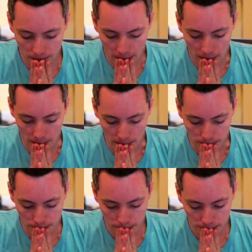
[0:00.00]

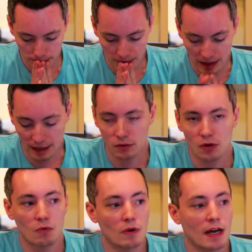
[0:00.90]
and I don't
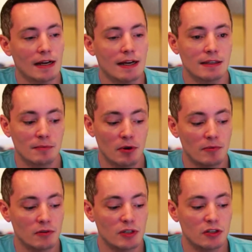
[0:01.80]
know, I think the problem
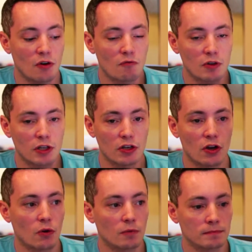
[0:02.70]
is we don't really
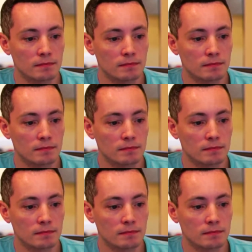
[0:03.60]
know